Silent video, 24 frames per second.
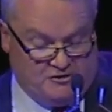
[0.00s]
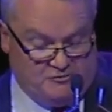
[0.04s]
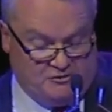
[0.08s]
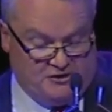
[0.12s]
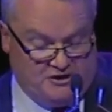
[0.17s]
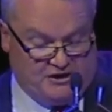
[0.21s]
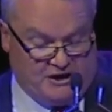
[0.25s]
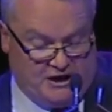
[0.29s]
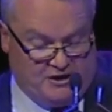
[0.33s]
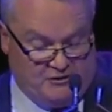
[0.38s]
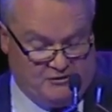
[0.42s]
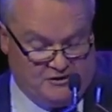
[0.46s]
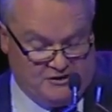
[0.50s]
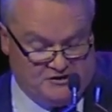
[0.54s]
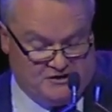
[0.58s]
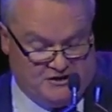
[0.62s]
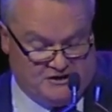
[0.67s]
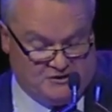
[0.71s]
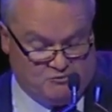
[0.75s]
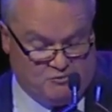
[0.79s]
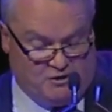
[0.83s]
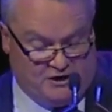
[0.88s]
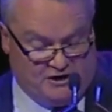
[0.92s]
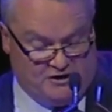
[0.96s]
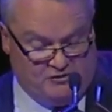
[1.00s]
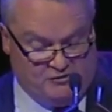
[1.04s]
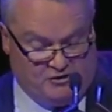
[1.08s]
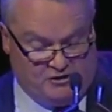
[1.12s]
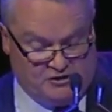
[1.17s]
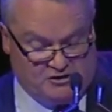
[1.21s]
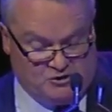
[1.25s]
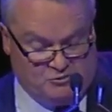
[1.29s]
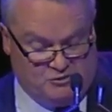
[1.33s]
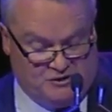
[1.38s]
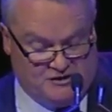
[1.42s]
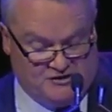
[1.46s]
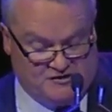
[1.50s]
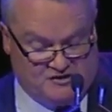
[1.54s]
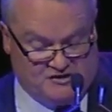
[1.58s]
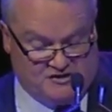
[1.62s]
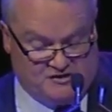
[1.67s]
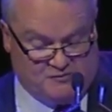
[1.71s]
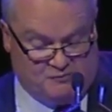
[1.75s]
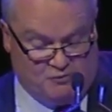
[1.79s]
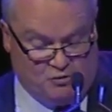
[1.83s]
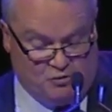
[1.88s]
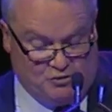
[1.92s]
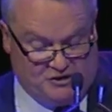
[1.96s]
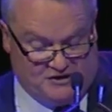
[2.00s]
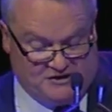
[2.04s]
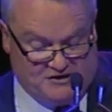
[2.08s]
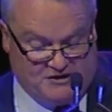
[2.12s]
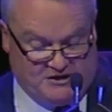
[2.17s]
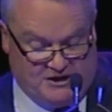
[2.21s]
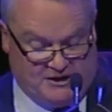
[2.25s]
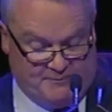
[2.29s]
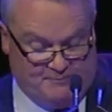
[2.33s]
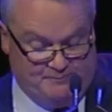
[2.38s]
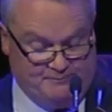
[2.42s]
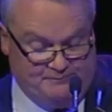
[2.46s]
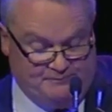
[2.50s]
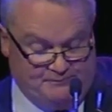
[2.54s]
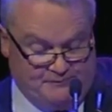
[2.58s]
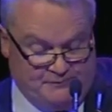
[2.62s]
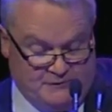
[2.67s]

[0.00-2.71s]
and a dedicated but often miserable Bulldog supporter.